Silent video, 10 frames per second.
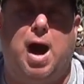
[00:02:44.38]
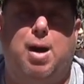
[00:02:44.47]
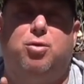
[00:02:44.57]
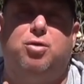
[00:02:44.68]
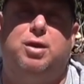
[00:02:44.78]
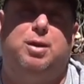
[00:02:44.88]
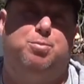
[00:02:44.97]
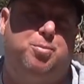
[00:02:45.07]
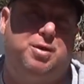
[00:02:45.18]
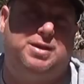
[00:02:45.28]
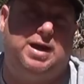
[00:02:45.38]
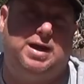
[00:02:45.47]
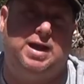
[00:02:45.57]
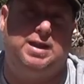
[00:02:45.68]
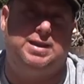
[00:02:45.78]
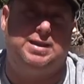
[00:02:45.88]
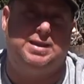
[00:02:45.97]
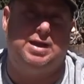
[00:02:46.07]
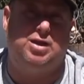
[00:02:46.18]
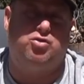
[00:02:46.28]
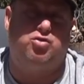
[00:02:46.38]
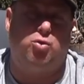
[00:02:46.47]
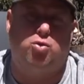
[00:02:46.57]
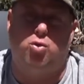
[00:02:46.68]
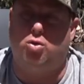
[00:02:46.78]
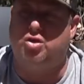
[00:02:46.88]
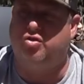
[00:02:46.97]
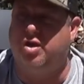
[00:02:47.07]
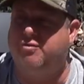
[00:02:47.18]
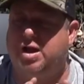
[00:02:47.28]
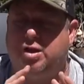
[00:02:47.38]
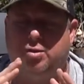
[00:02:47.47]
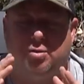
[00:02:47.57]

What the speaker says: I'm going to implement that idea. It's so cool because I've got